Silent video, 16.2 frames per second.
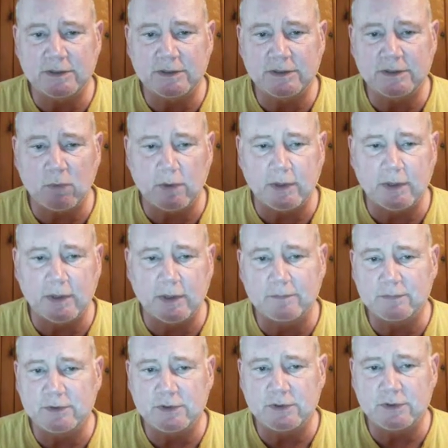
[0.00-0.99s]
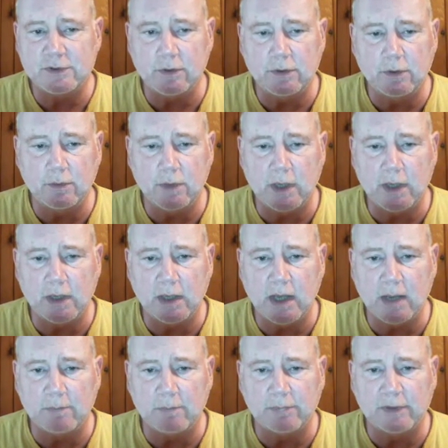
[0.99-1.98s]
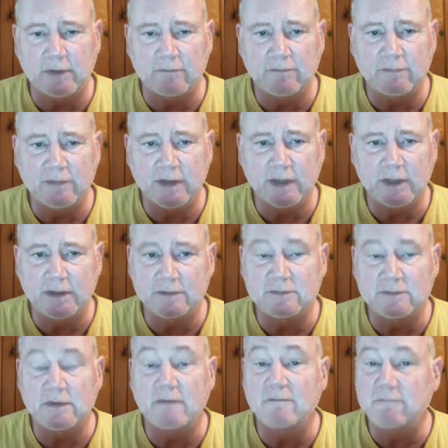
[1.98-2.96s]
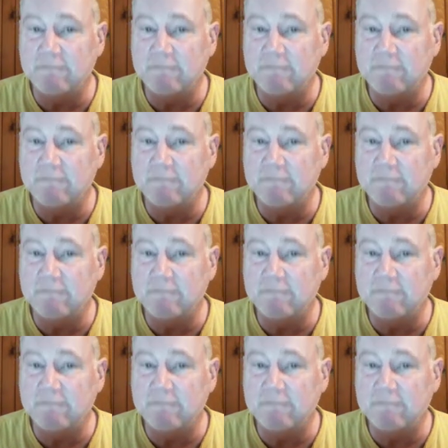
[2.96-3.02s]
just want to show you a couple of things.